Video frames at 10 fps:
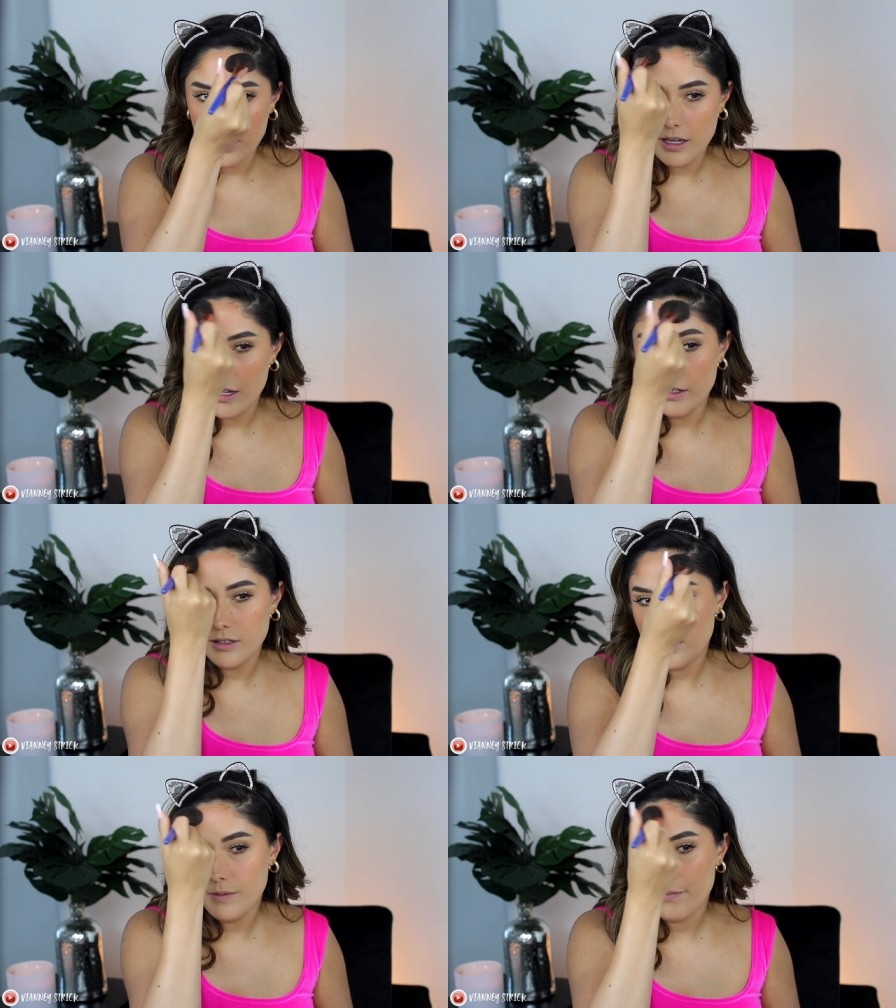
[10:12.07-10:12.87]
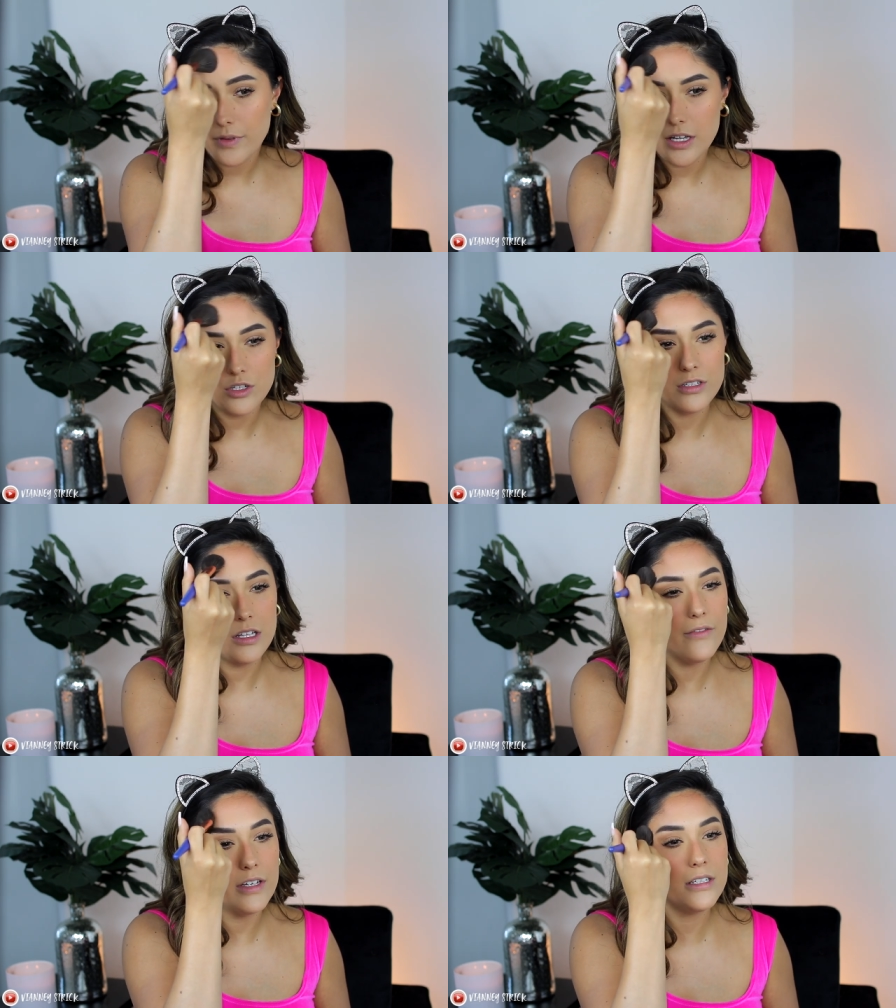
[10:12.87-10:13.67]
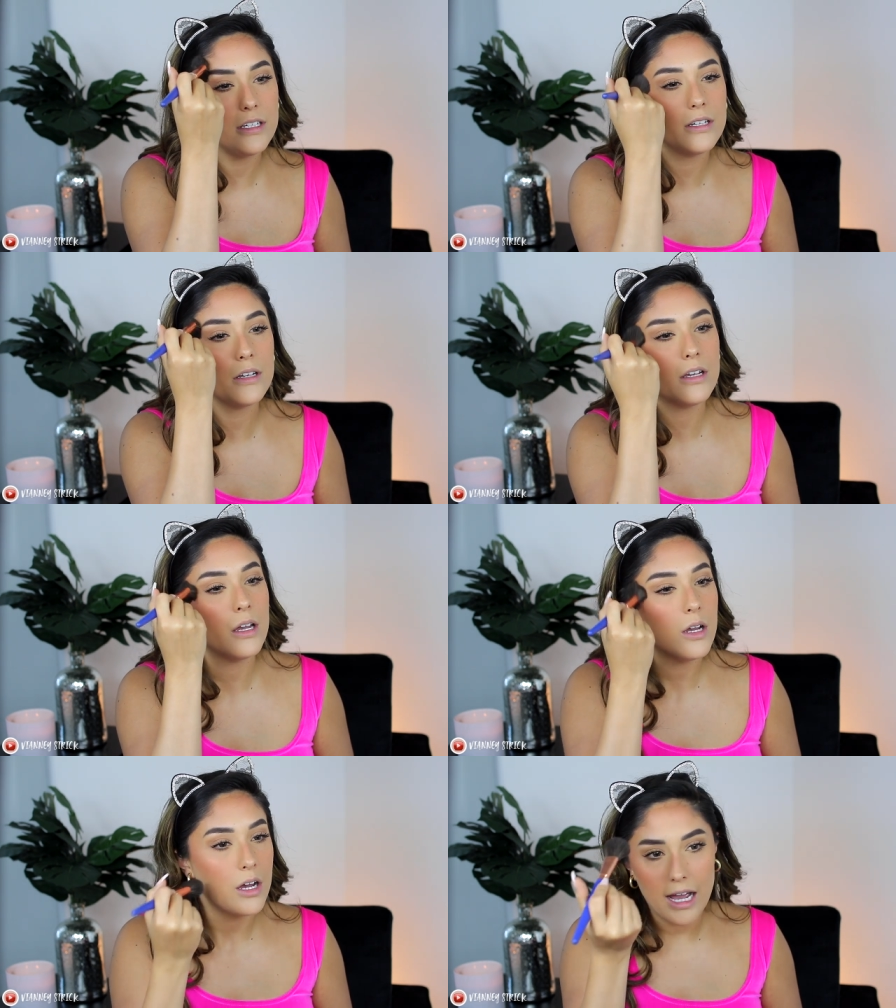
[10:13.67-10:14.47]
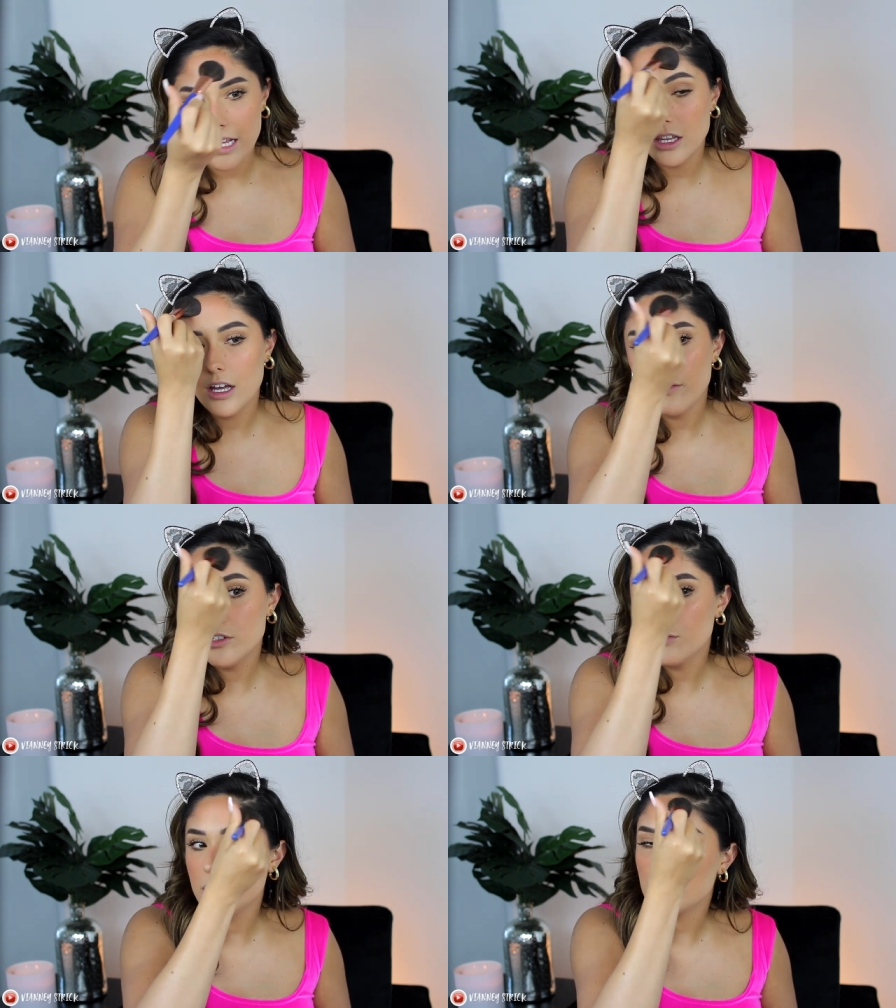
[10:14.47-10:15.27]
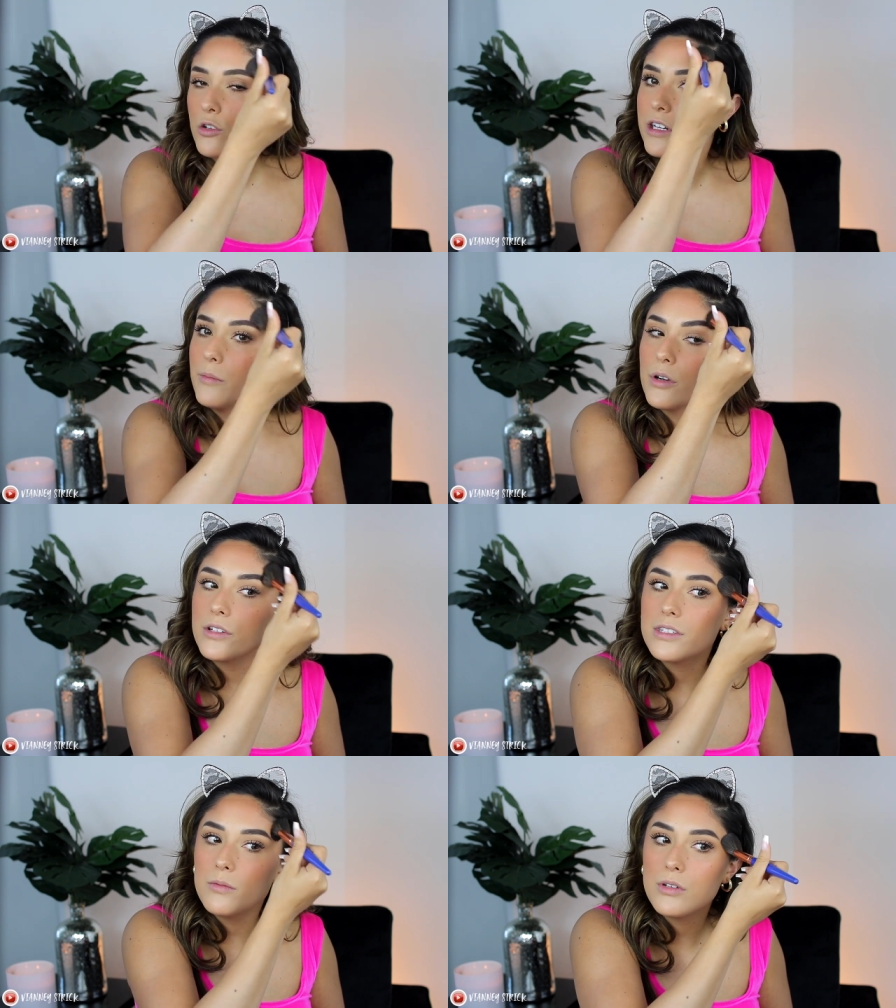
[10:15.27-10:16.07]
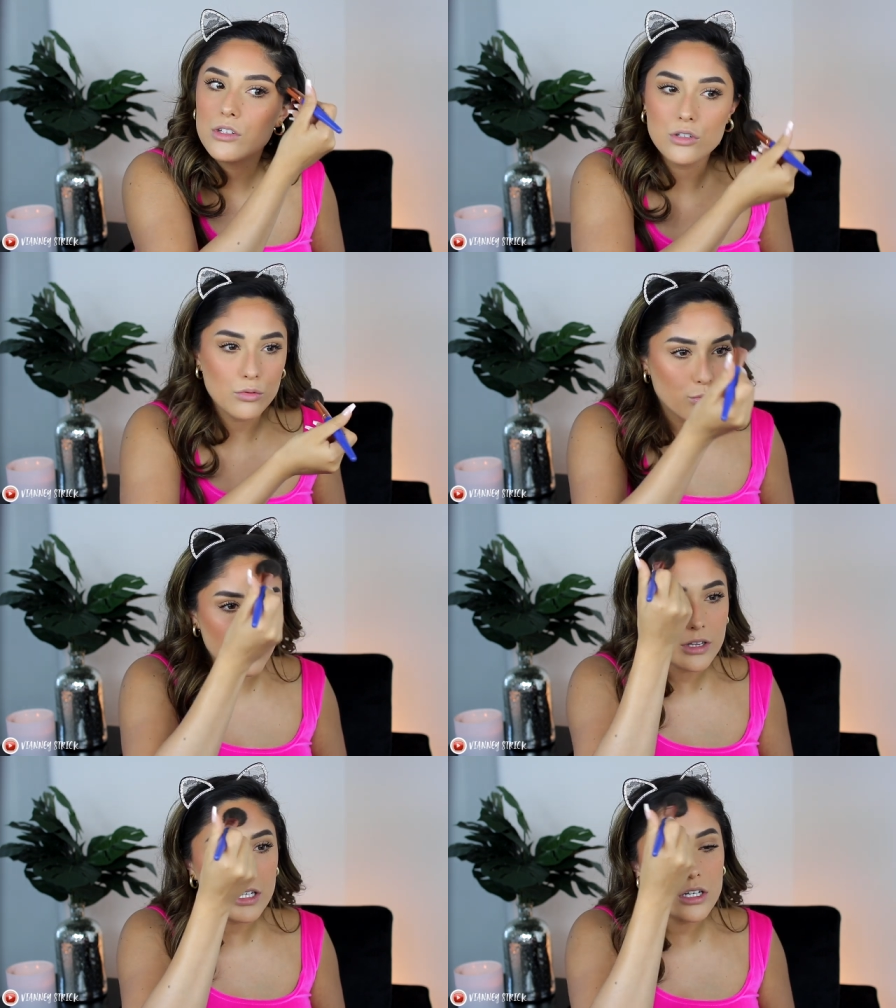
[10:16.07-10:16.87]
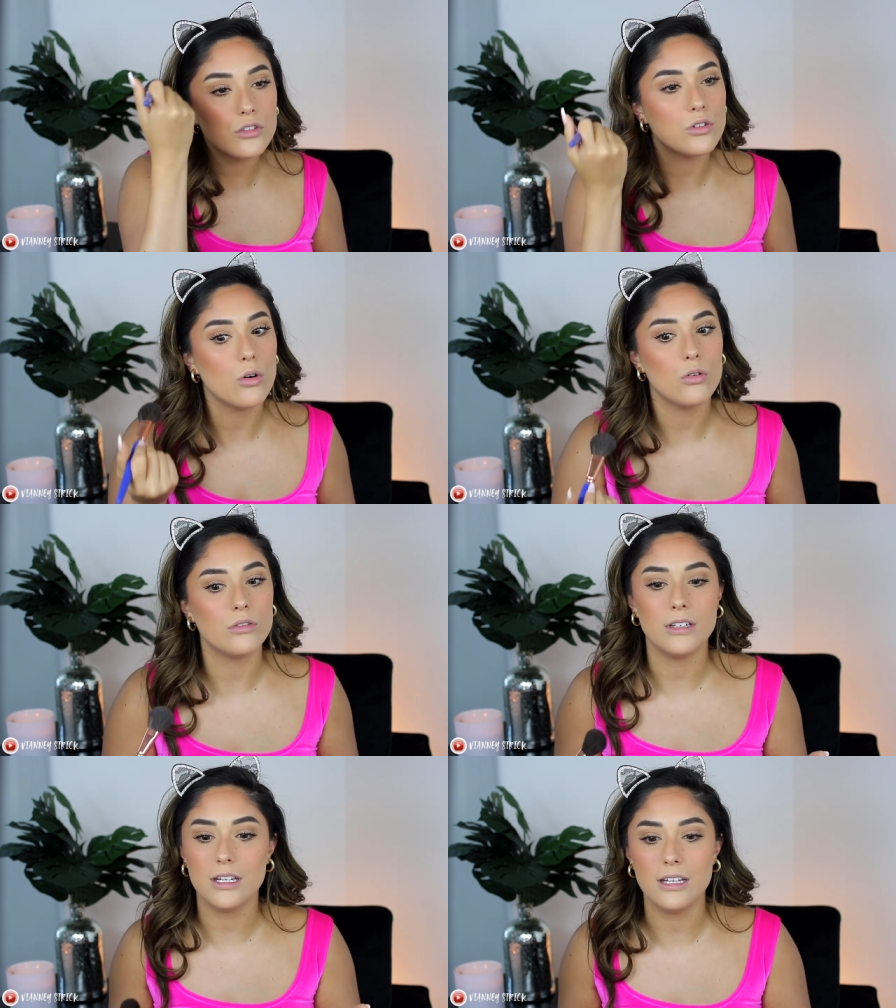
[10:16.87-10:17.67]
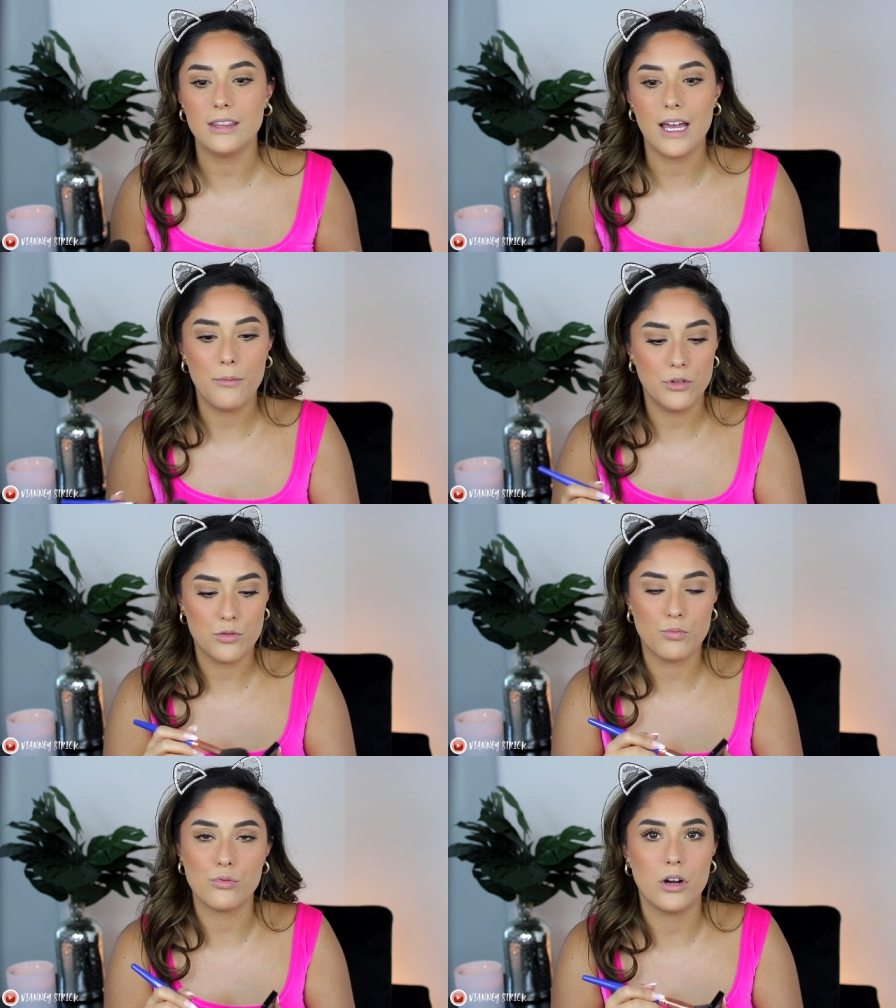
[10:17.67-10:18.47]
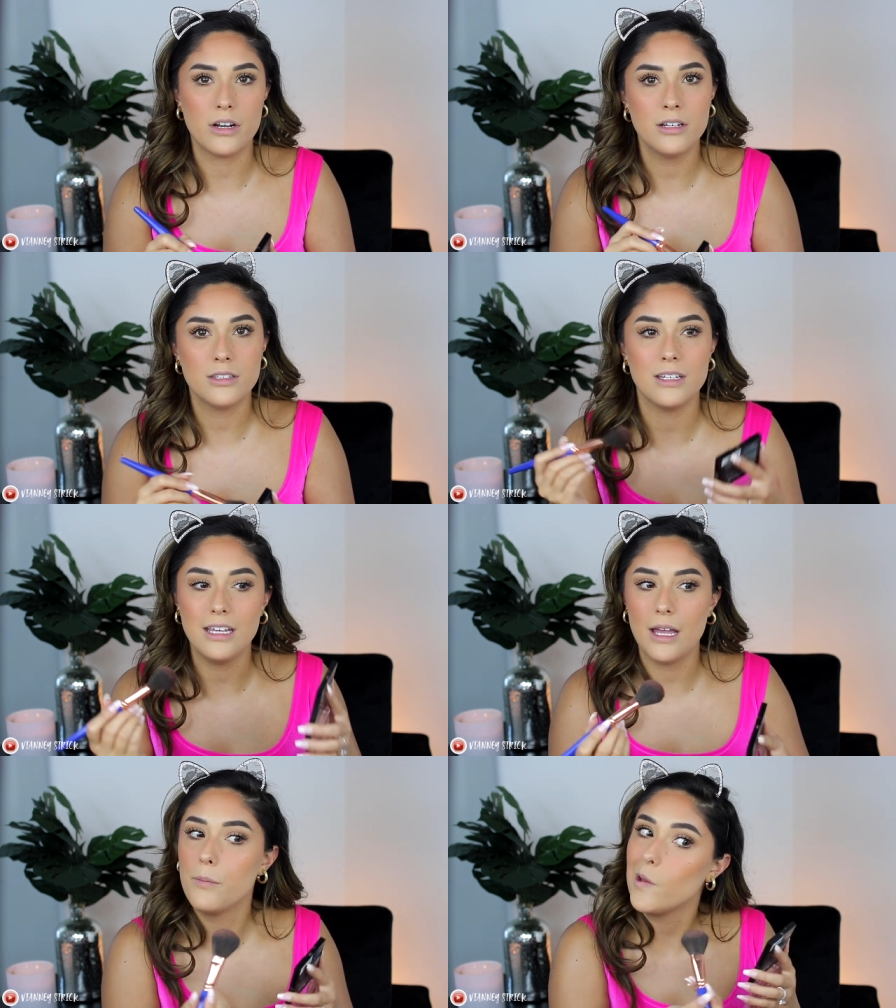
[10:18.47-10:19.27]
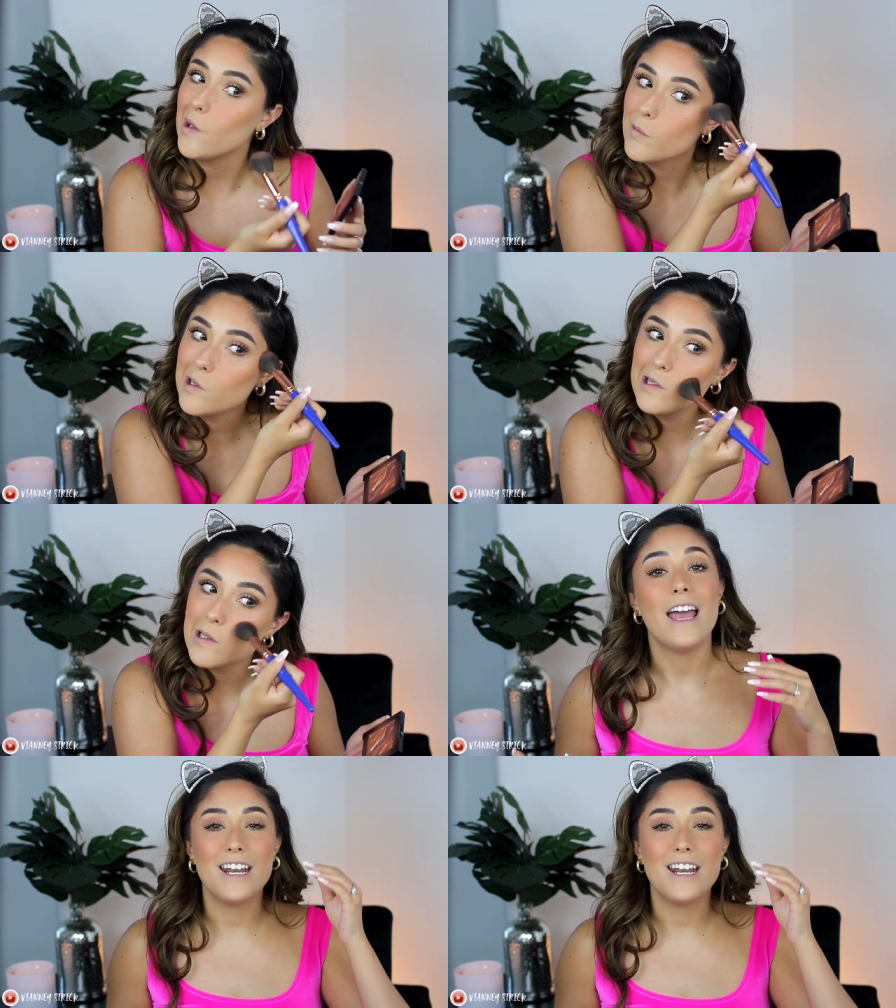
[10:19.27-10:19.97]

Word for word: And I just love it. I love doing the cream bronzing because you really don't need that much product to get pigment.